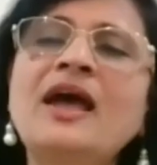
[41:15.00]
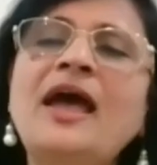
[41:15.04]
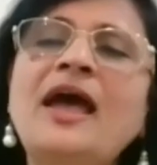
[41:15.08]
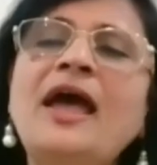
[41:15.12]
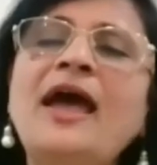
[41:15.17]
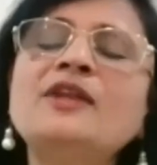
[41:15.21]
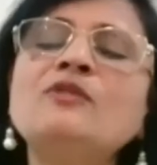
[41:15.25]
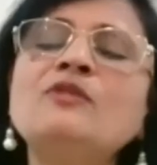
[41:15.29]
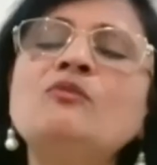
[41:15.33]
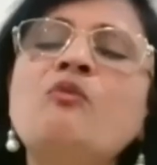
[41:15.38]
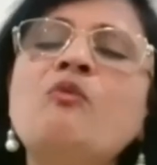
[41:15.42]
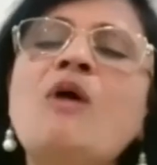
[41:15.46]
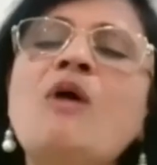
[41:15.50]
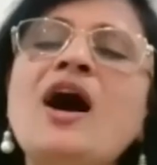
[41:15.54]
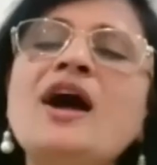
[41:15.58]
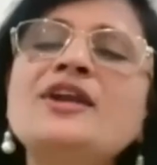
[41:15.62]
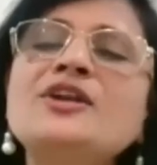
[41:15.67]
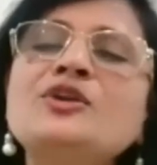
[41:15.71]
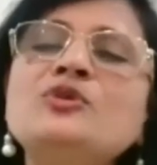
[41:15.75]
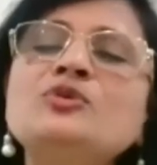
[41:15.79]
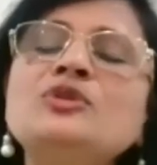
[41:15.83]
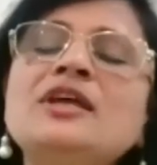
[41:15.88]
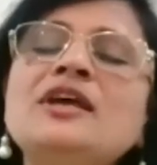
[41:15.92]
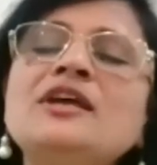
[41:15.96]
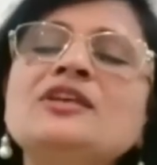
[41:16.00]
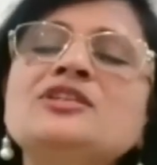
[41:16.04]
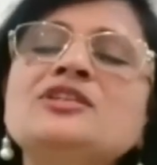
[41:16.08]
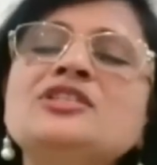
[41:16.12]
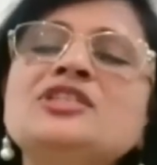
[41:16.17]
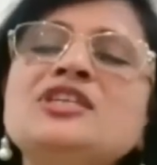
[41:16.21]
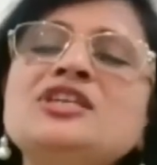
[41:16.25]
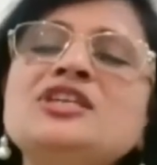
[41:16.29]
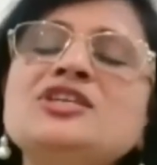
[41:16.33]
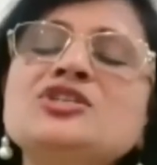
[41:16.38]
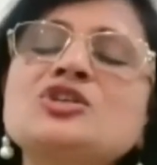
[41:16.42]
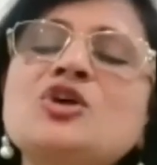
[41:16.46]
And why do
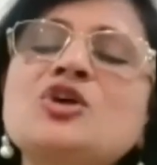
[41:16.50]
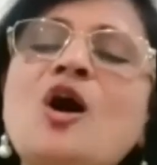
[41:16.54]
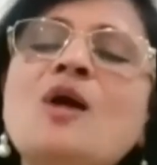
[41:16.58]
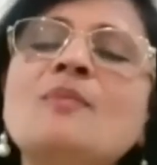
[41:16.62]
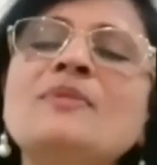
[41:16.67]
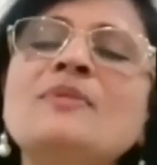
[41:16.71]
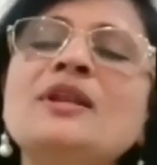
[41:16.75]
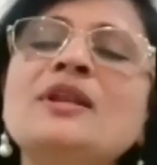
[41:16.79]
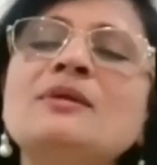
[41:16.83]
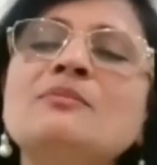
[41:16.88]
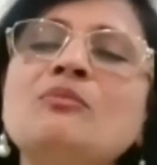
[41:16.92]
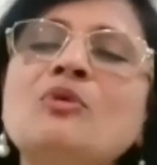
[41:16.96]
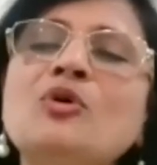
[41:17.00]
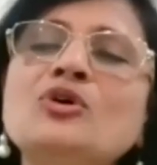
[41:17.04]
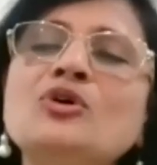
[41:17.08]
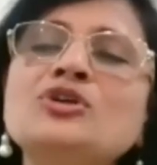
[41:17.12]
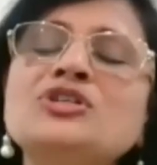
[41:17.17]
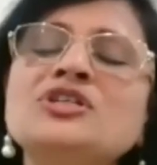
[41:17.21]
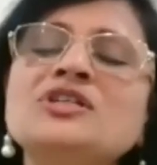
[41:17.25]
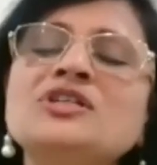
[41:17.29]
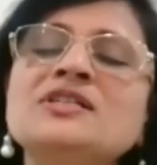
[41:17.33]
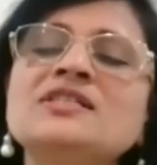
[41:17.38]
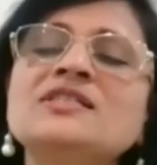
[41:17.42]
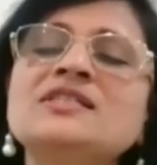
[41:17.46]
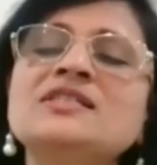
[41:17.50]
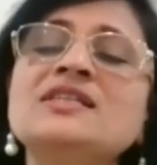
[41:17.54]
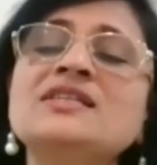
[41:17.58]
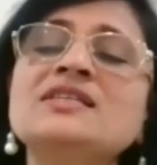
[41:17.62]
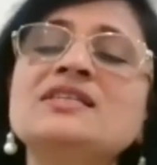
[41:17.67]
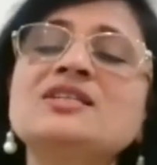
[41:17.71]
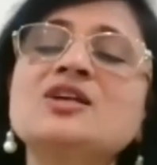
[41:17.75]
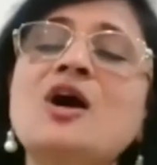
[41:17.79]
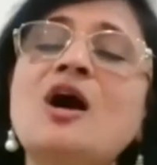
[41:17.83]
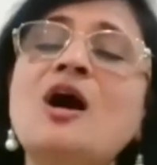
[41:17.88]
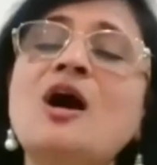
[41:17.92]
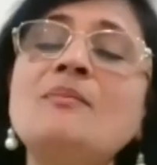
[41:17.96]
these common emotions,
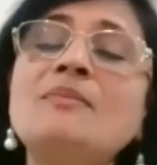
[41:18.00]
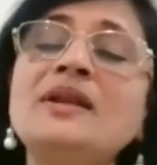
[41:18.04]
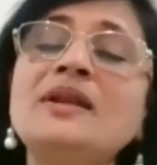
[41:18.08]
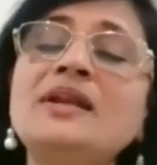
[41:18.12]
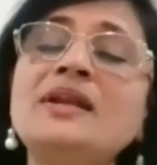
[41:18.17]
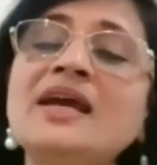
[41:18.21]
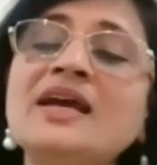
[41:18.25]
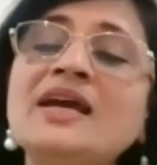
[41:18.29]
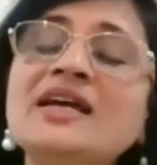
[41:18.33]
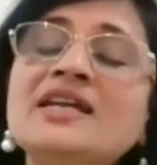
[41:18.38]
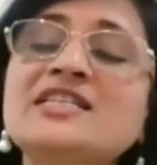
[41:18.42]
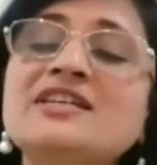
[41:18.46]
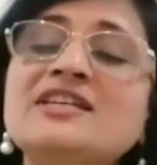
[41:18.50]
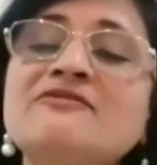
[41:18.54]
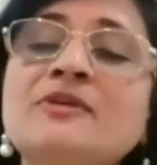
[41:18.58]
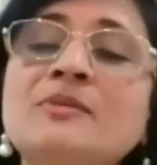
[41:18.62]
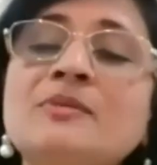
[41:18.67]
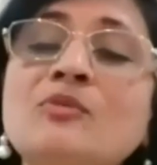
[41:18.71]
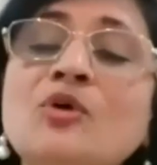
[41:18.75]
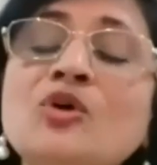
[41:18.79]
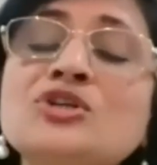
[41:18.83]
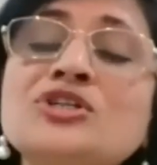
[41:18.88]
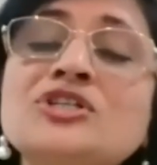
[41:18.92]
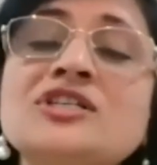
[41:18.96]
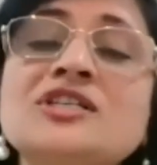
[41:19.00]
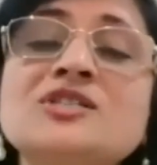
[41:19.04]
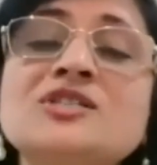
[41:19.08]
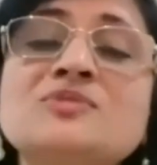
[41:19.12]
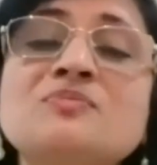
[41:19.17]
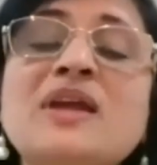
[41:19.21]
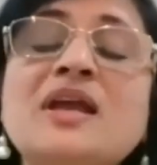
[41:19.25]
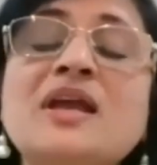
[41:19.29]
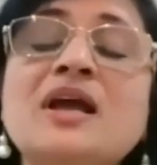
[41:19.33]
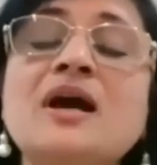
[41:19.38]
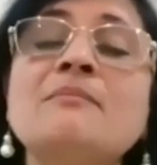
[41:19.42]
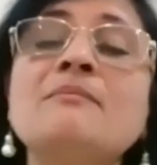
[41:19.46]
these common negative emotions
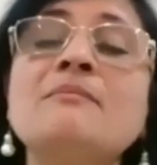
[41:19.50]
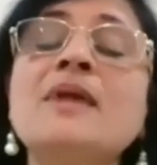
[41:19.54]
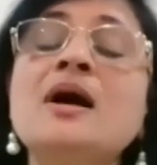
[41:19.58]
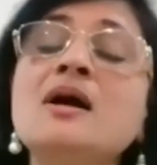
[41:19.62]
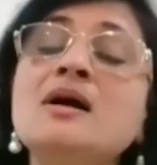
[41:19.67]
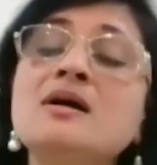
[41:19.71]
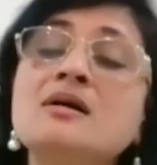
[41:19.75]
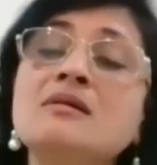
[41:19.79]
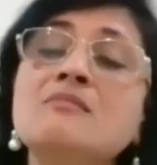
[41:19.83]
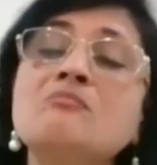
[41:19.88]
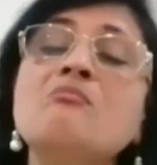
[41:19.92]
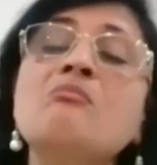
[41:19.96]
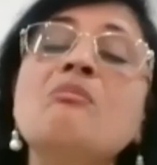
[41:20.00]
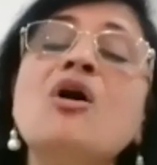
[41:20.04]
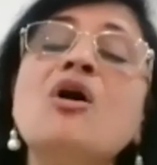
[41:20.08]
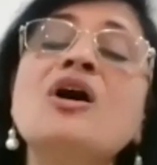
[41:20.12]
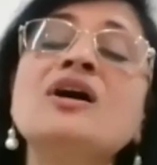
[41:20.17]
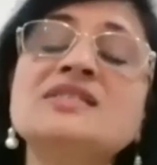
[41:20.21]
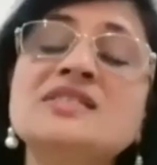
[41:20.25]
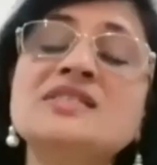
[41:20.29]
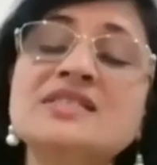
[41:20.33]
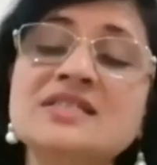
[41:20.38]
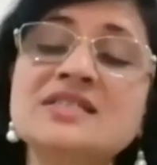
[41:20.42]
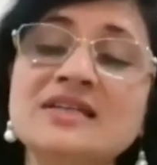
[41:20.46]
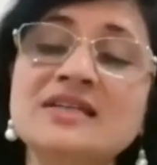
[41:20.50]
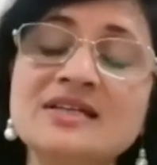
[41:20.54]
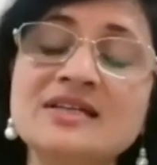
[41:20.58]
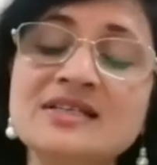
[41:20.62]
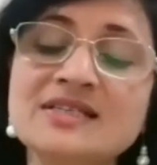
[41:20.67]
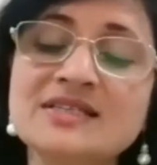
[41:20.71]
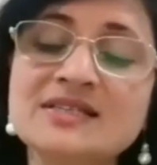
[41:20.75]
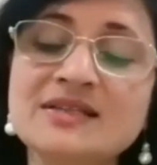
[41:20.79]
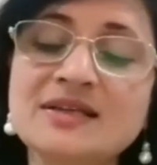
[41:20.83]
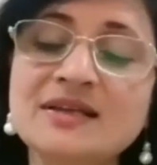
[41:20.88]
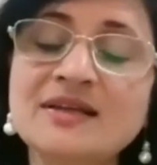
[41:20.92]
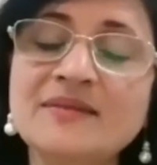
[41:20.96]
become
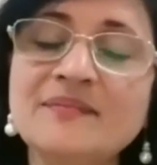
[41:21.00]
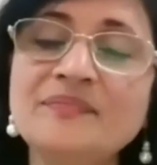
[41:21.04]
monsters?